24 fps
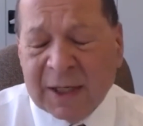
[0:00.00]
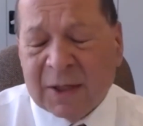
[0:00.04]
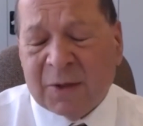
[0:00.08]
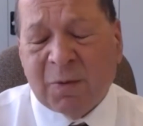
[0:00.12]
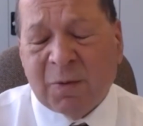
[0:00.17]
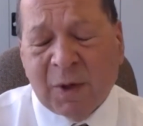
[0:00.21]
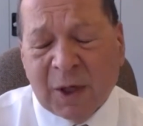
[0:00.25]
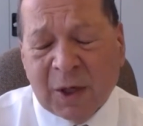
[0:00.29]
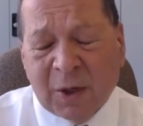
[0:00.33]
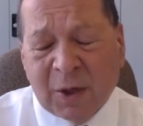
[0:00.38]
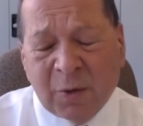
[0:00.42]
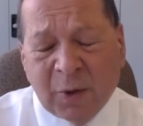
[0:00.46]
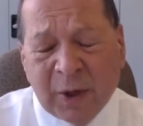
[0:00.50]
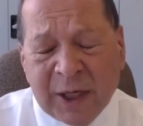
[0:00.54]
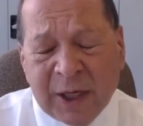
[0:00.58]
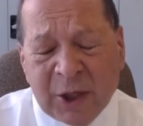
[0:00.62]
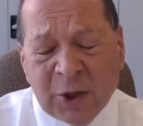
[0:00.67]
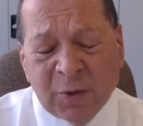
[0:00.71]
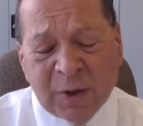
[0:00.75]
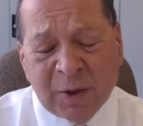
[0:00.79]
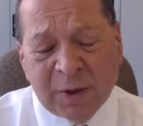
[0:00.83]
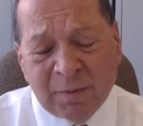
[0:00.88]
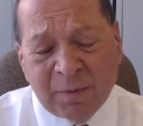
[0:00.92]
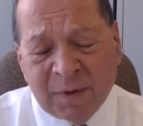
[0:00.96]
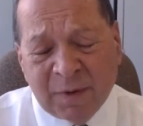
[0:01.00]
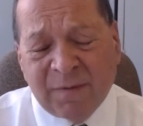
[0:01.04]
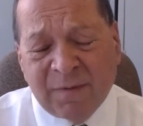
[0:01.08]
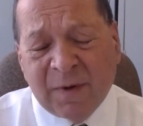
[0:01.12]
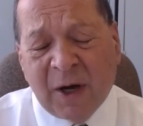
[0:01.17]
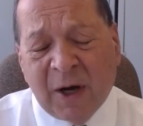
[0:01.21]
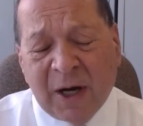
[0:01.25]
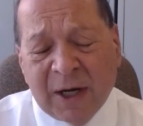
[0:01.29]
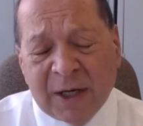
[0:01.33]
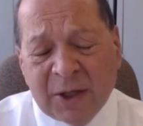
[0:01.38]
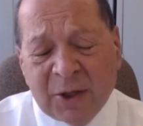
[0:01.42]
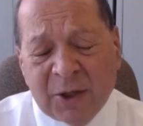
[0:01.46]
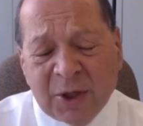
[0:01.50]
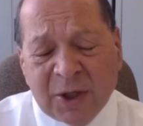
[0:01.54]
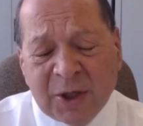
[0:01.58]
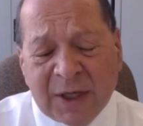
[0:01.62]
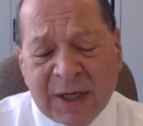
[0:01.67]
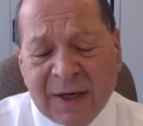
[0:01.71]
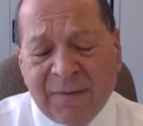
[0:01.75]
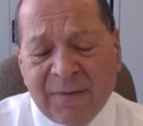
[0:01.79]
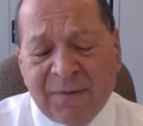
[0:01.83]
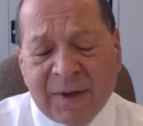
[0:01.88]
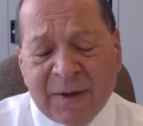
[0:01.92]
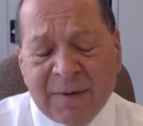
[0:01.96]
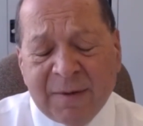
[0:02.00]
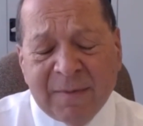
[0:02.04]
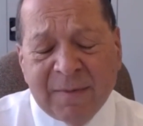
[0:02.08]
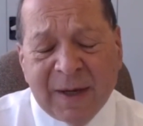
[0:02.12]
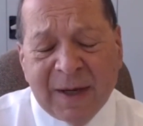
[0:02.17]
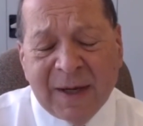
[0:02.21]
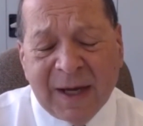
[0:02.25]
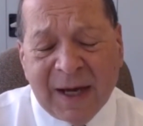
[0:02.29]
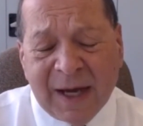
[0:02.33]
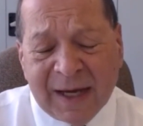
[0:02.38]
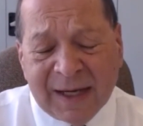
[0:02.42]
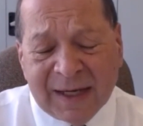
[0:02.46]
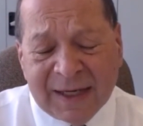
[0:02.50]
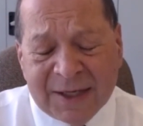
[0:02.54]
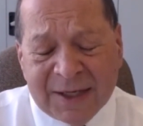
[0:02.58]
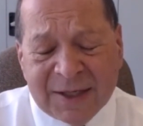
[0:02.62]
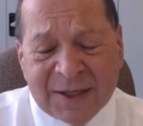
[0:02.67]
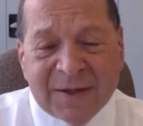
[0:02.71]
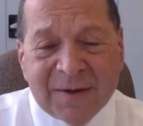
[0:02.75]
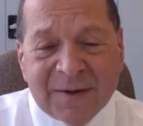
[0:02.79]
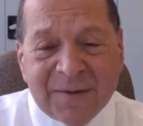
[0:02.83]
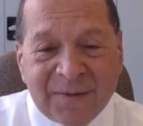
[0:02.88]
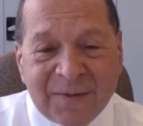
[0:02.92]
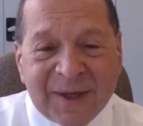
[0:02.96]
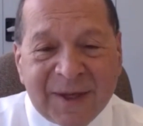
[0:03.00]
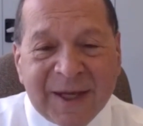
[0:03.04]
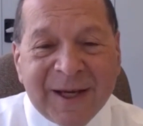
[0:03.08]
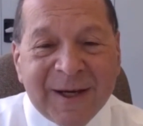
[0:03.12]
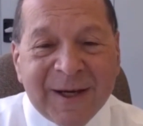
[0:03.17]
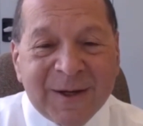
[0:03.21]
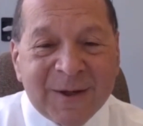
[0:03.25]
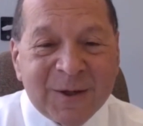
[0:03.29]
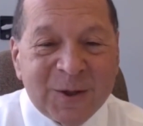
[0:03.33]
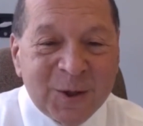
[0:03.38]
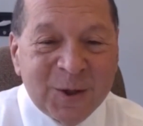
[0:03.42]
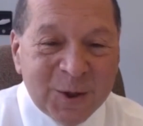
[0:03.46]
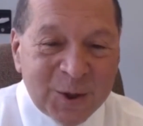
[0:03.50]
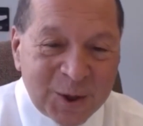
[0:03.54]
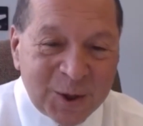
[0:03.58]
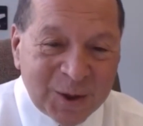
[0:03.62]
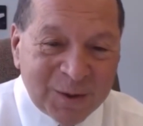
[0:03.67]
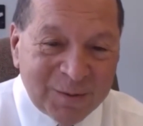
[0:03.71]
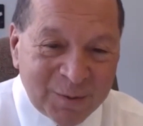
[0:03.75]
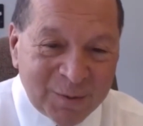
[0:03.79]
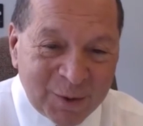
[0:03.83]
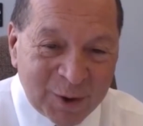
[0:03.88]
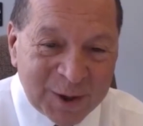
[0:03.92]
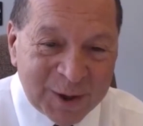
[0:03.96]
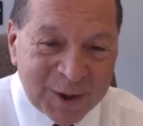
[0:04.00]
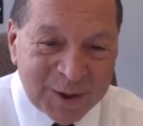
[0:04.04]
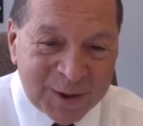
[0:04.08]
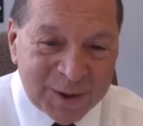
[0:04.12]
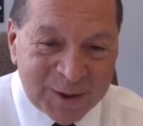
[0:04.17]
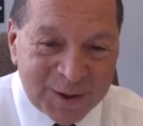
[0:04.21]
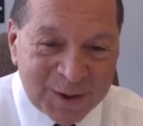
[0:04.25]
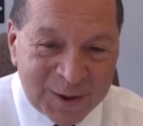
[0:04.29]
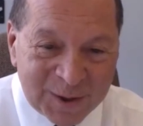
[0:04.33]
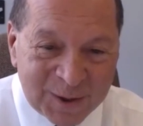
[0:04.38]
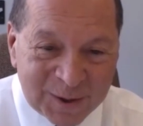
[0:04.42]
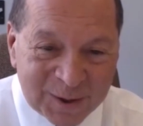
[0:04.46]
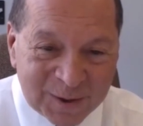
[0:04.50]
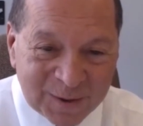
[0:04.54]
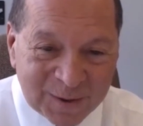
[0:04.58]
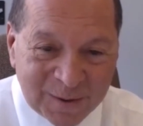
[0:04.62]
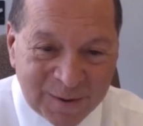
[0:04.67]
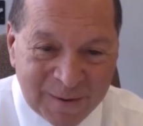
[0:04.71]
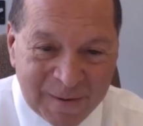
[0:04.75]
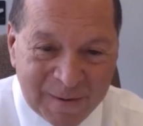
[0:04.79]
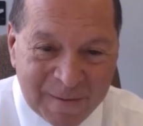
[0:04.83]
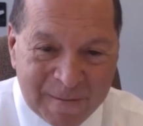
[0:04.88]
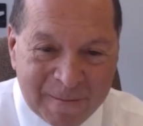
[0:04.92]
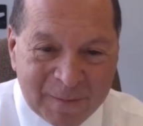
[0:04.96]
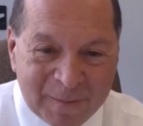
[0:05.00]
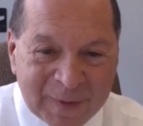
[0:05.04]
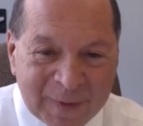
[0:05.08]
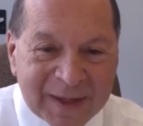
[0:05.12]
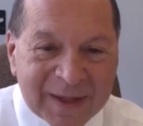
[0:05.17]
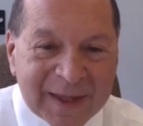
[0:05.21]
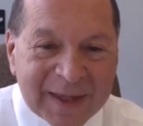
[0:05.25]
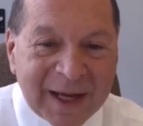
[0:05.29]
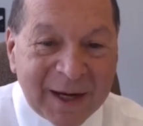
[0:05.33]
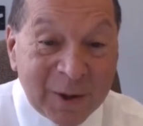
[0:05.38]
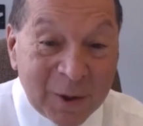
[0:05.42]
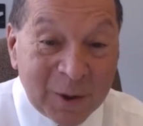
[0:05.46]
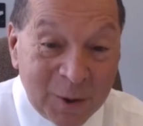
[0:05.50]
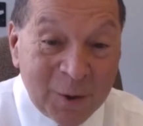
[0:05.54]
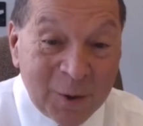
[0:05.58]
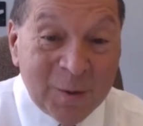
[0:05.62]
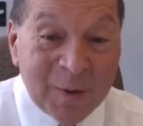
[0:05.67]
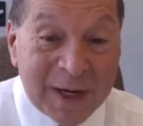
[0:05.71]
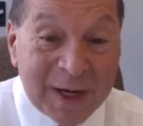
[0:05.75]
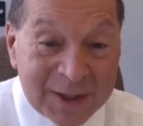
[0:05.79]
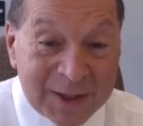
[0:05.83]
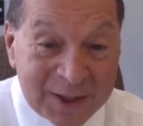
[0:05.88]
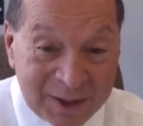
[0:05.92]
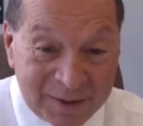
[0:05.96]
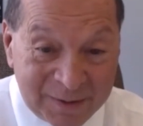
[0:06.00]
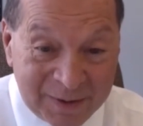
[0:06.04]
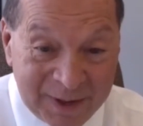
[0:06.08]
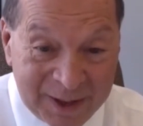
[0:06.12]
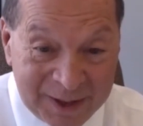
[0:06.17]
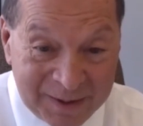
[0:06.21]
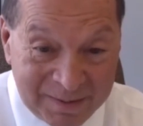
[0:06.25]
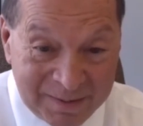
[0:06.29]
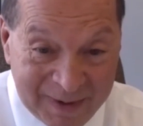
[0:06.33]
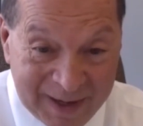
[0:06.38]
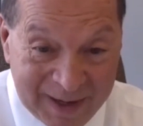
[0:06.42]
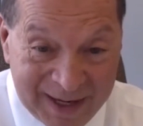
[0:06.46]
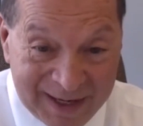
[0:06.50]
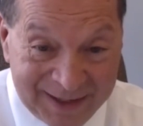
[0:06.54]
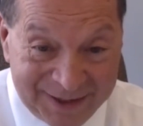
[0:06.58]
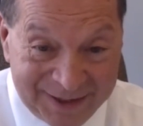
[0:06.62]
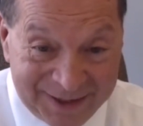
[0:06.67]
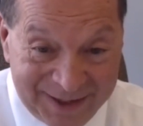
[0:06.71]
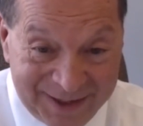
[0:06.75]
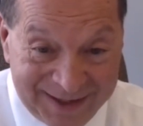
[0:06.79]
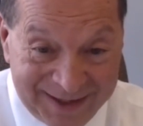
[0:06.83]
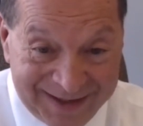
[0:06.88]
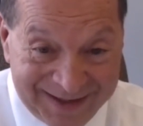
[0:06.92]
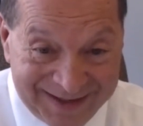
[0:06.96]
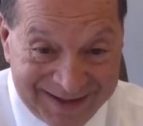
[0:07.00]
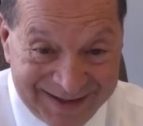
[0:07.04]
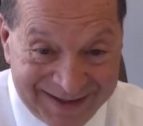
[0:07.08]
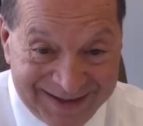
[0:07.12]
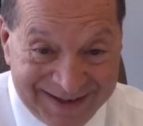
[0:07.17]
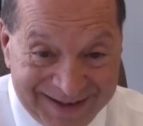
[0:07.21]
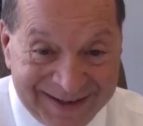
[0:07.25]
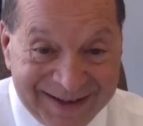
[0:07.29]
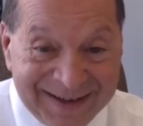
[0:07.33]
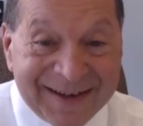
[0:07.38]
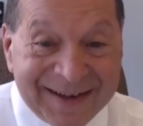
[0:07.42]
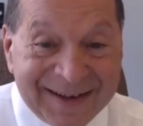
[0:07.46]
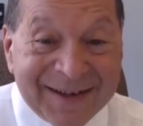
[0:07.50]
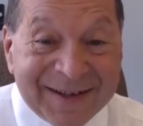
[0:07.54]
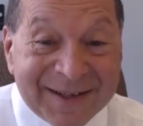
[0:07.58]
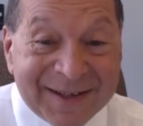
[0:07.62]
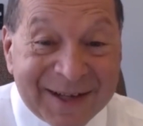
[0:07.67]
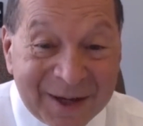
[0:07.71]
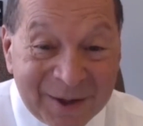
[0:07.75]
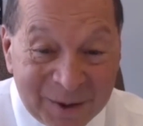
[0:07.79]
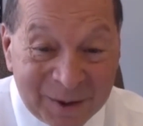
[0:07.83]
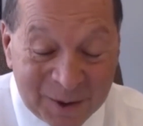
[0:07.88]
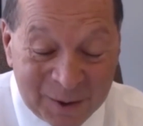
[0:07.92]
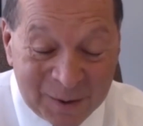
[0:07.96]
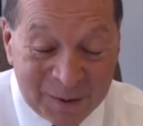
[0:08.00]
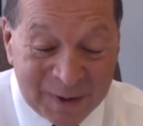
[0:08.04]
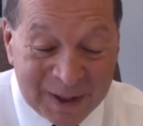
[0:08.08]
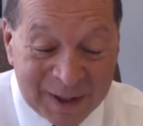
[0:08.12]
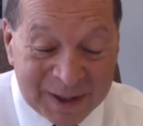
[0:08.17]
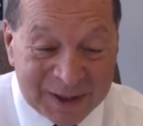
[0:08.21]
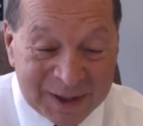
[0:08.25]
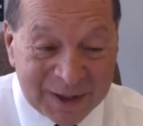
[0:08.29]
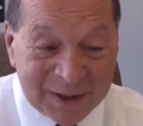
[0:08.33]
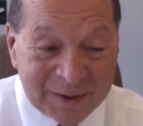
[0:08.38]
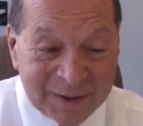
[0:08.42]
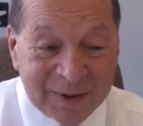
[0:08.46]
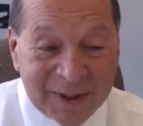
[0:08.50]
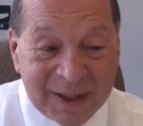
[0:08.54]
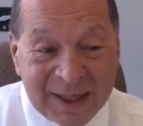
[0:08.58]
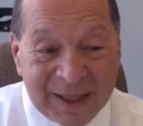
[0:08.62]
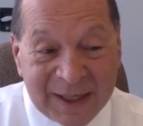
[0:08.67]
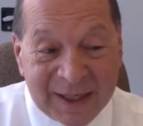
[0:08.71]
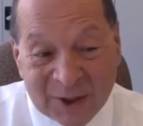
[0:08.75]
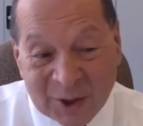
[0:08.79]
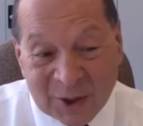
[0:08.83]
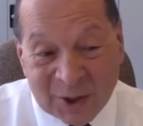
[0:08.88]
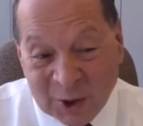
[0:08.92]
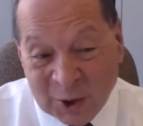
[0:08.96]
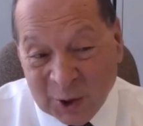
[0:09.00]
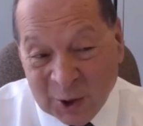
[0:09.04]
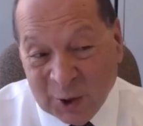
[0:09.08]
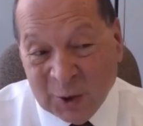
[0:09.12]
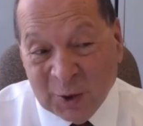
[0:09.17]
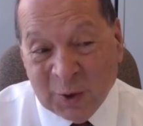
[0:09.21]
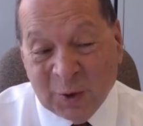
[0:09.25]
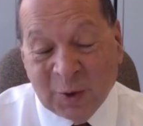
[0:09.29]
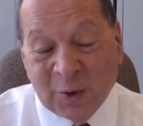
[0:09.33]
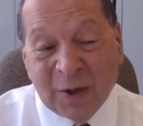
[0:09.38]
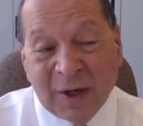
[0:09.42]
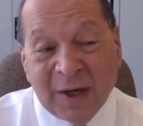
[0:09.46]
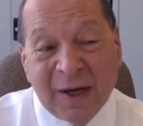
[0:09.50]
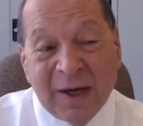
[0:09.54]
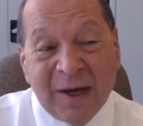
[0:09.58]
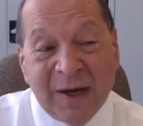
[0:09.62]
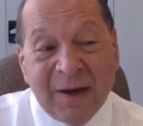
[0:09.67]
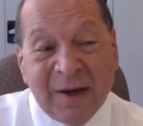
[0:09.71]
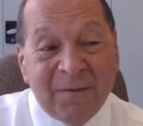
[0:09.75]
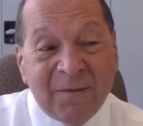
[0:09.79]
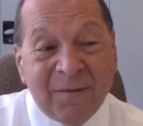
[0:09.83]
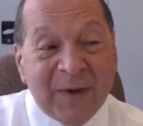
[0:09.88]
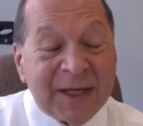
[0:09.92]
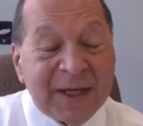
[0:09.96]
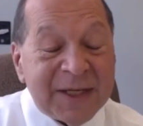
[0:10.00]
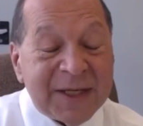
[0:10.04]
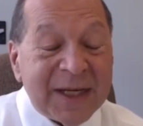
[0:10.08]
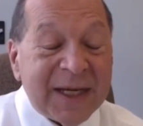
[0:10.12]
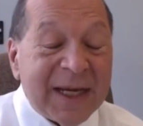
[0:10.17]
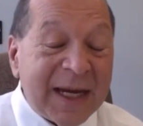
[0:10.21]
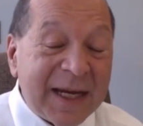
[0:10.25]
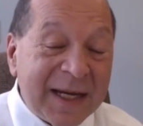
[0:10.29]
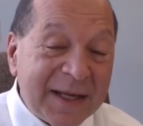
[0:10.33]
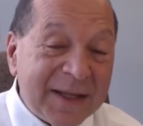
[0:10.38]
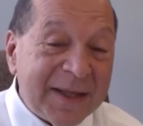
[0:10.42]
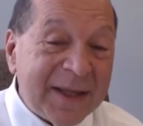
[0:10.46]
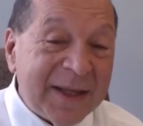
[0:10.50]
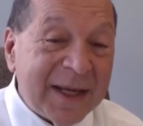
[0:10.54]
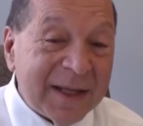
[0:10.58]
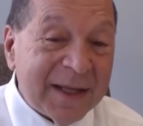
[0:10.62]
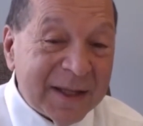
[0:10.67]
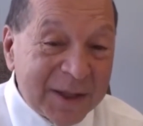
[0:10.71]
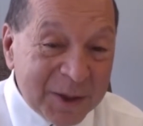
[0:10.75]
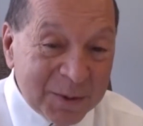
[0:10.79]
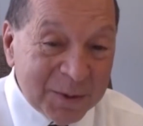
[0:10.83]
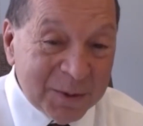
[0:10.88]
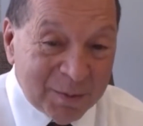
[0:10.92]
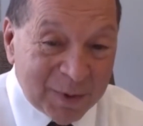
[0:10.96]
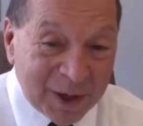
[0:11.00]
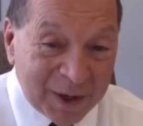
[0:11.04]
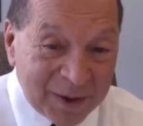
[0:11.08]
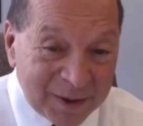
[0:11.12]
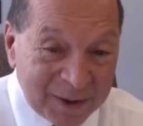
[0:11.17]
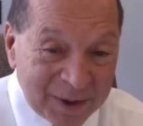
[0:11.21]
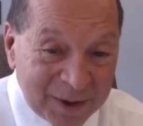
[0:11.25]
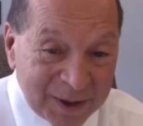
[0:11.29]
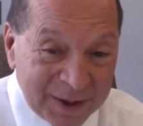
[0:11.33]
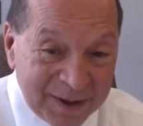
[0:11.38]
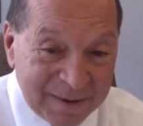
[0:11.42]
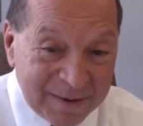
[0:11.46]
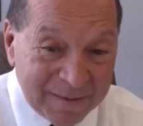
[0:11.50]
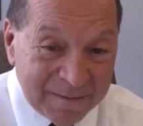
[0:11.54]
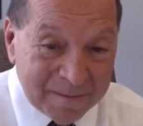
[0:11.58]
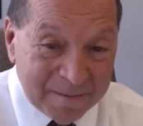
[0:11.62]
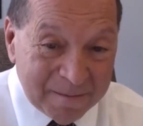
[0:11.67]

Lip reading: will agree to it, provided you give them a list of things you're wanting to do. They'll always agree to painting. They'll always agree to fixing anything that's broken.